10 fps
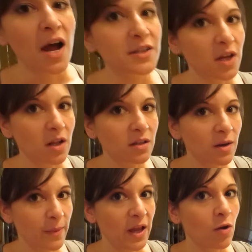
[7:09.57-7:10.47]
a dollar
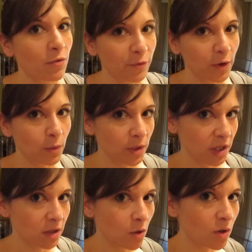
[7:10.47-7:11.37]
a bagel for a
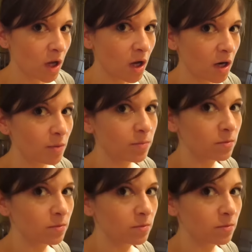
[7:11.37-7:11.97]
really low carb.